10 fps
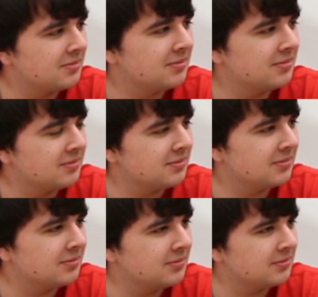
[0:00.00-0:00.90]

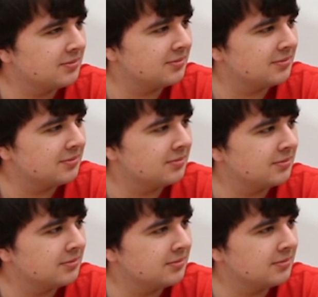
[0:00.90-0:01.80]

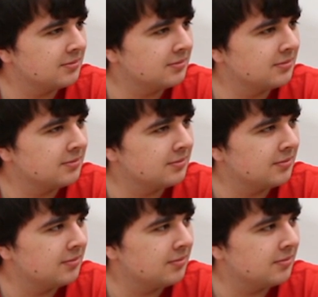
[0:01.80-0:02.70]

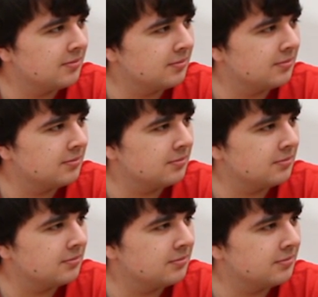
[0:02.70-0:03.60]

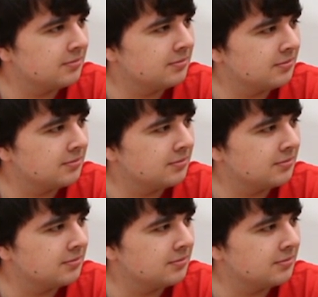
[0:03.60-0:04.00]
[no speech]